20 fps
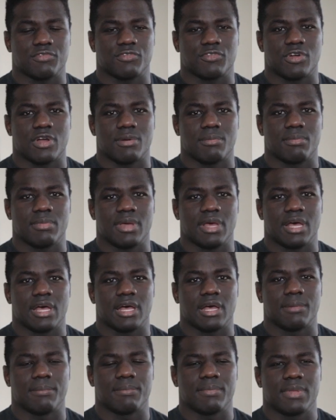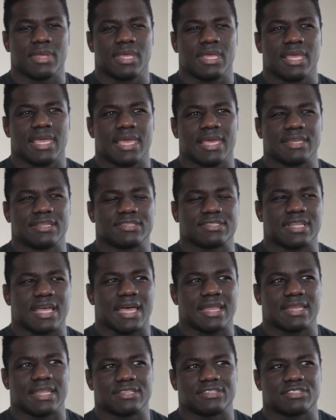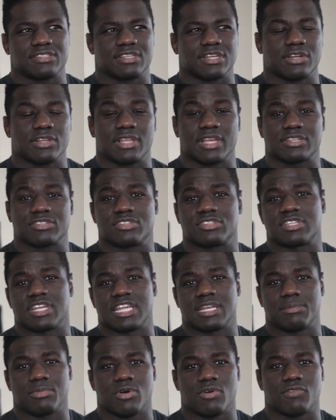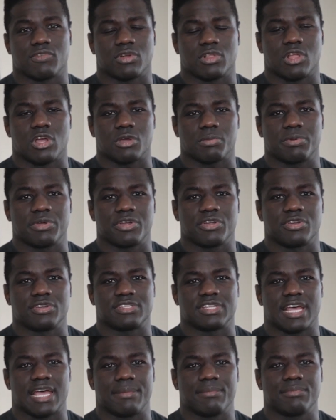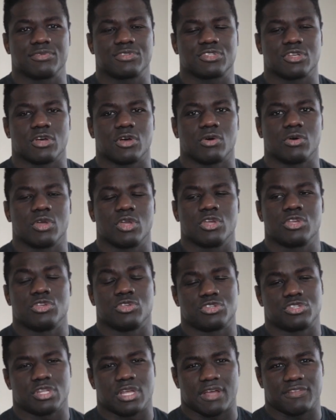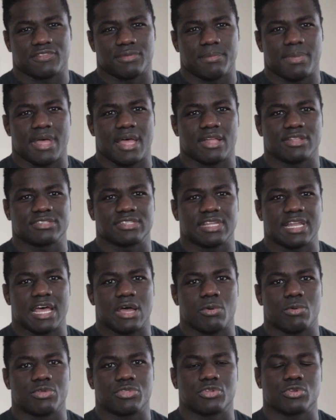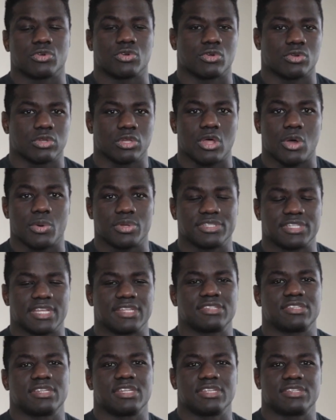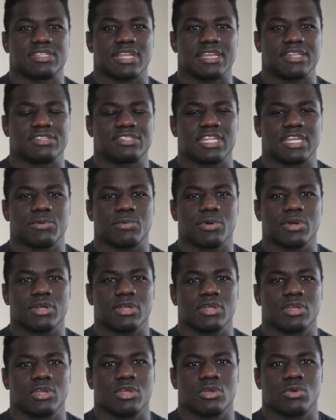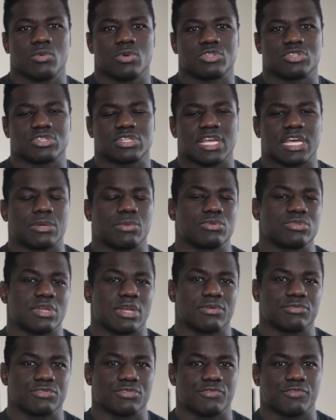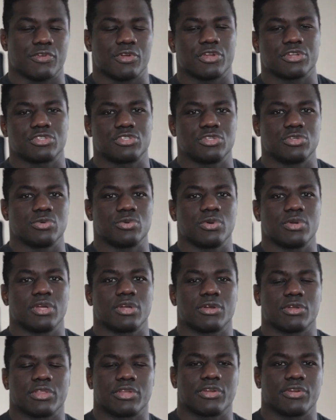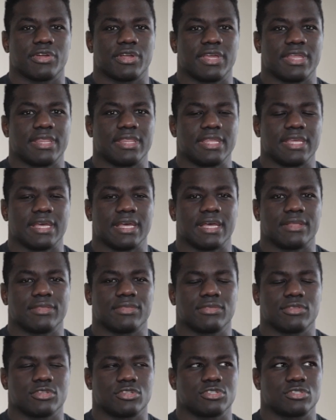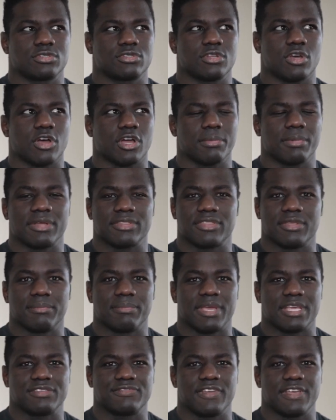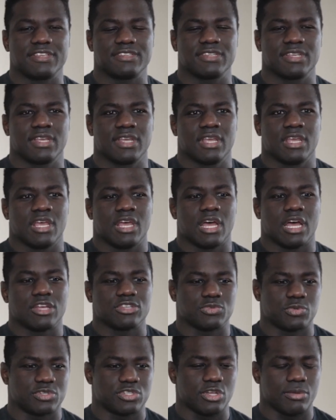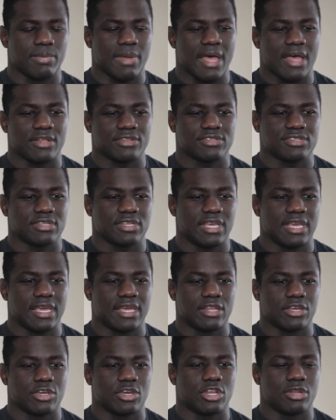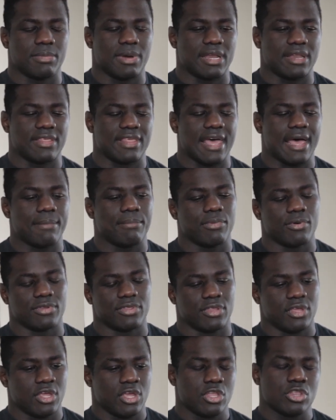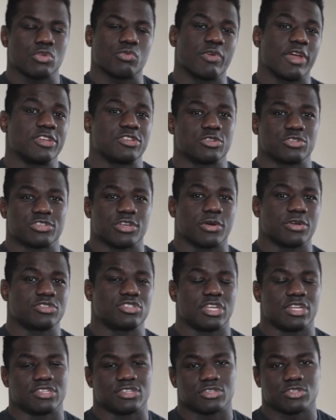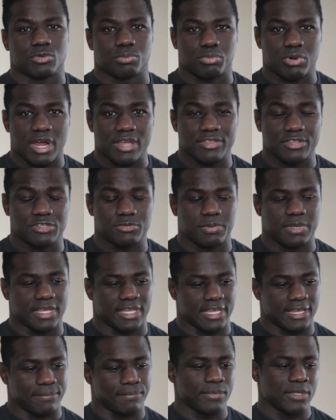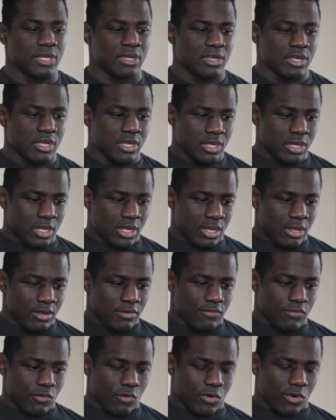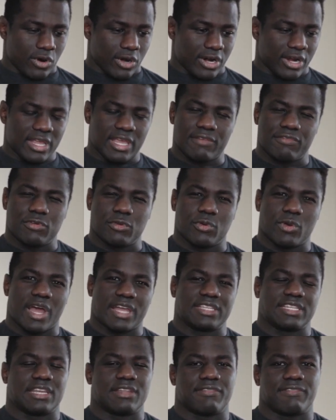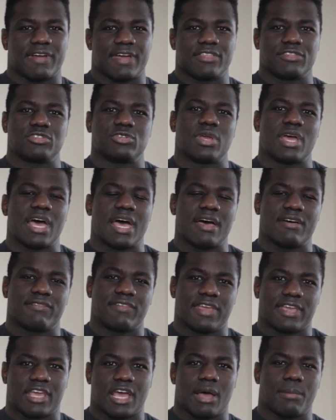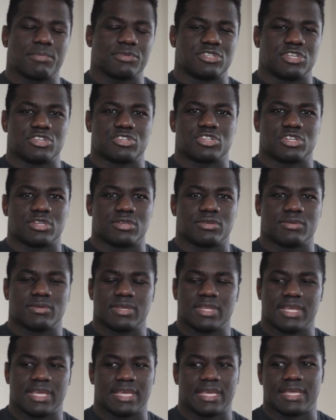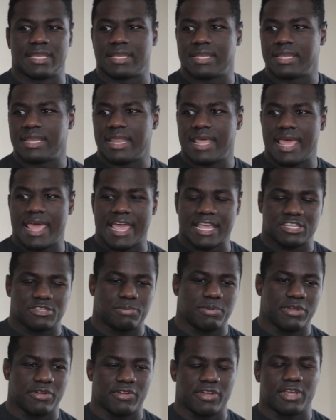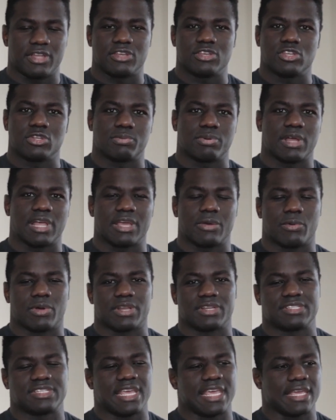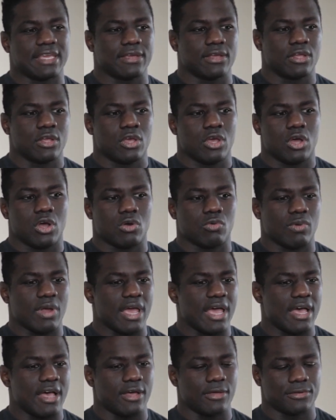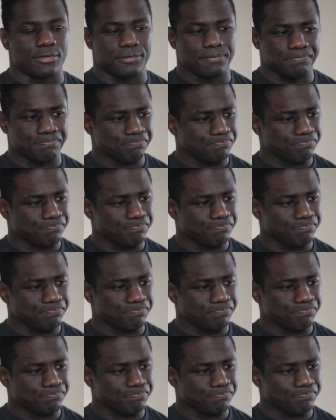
from and is not necessarily sustainable over a long period of time. So you still have to balance that out with your low intensity steady state work, which is kind of what I was referring to earlier in this talk about the base phase. So we still balance in a good amount of that, but the ratio is always changing. So broadly speaking, if you identify that you have a competition in X period, you probably want to take around,